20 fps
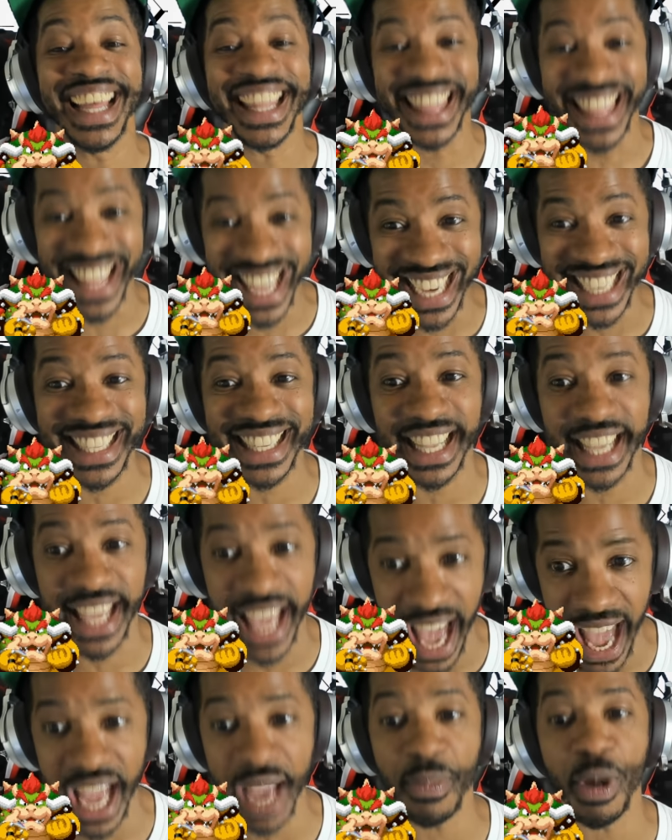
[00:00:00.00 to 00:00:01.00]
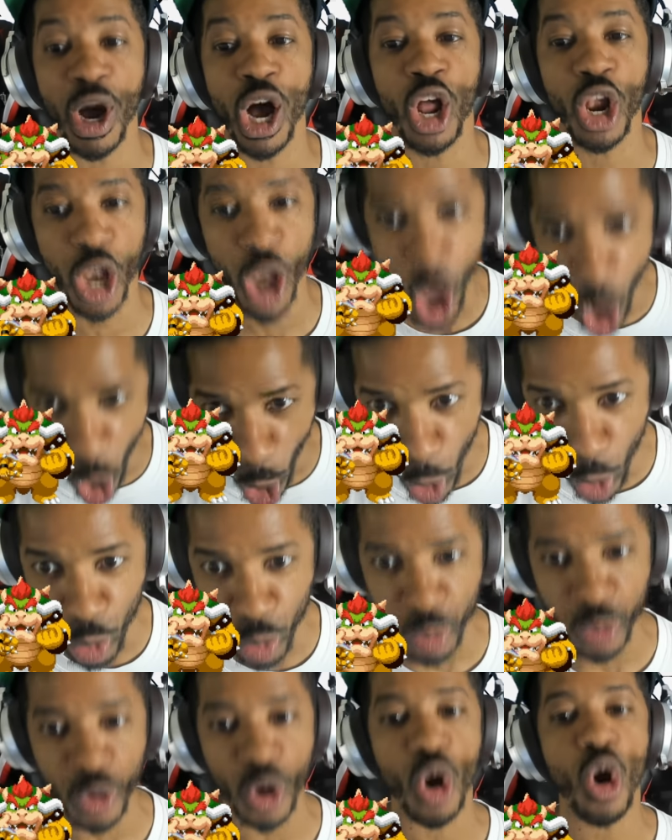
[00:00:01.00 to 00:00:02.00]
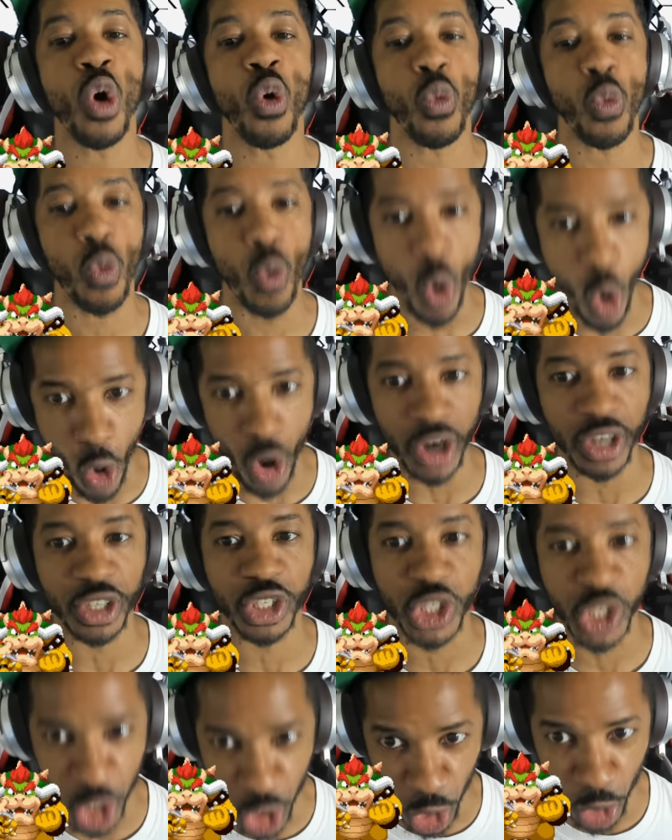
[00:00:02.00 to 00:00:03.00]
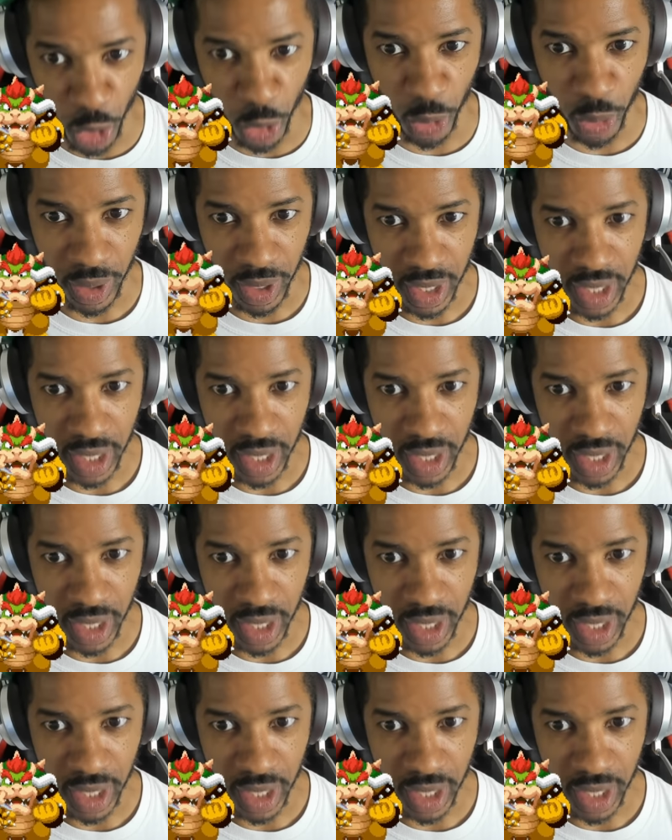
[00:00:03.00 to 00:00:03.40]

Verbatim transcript: this game alone warrants you